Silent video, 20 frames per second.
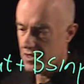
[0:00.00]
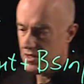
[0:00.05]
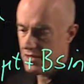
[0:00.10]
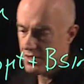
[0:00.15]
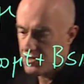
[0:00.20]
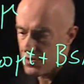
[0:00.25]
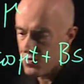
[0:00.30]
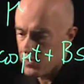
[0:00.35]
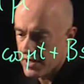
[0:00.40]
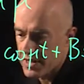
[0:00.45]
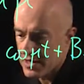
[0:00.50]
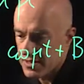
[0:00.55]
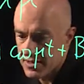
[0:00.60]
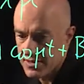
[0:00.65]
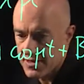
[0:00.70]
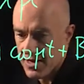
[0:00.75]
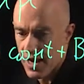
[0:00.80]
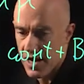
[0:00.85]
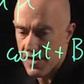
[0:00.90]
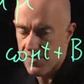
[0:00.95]
So we can
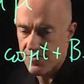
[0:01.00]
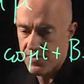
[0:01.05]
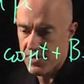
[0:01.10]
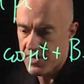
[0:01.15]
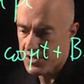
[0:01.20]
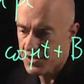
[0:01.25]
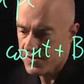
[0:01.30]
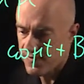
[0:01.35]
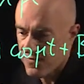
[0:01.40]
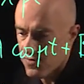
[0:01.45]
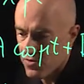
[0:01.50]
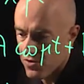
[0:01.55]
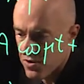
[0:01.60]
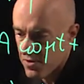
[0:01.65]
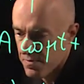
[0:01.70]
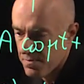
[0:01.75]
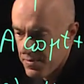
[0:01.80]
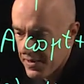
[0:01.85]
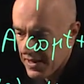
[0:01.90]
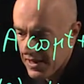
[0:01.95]
solve this for
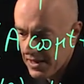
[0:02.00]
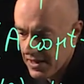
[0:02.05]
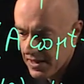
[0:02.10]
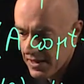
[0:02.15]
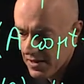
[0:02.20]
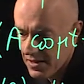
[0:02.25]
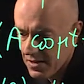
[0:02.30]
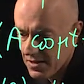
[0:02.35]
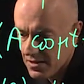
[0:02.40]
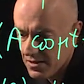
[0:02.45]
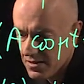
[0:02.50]
b.